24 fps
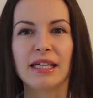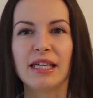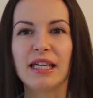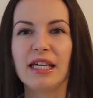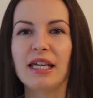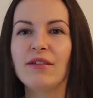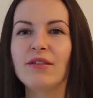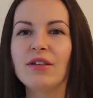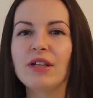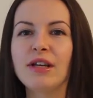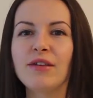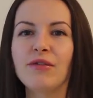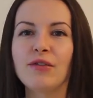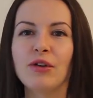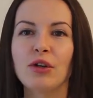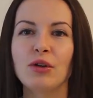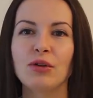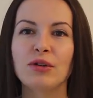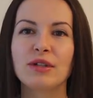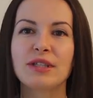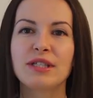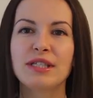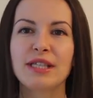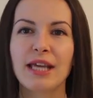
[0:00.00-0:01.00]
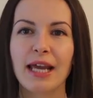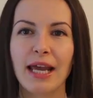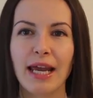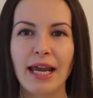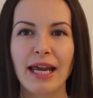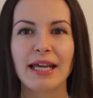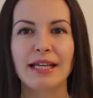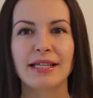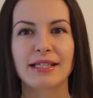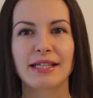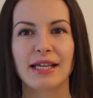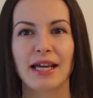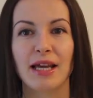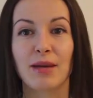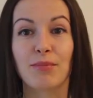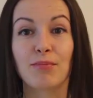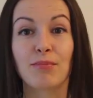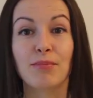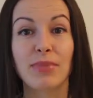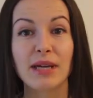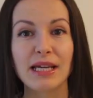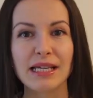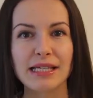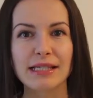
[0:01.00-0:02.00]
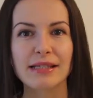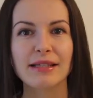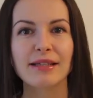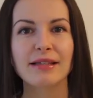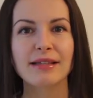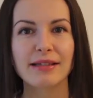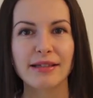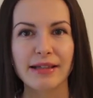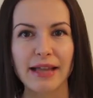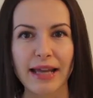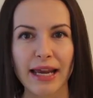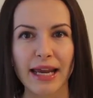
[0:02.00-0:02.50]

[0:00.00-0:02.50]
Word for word: even if you date a business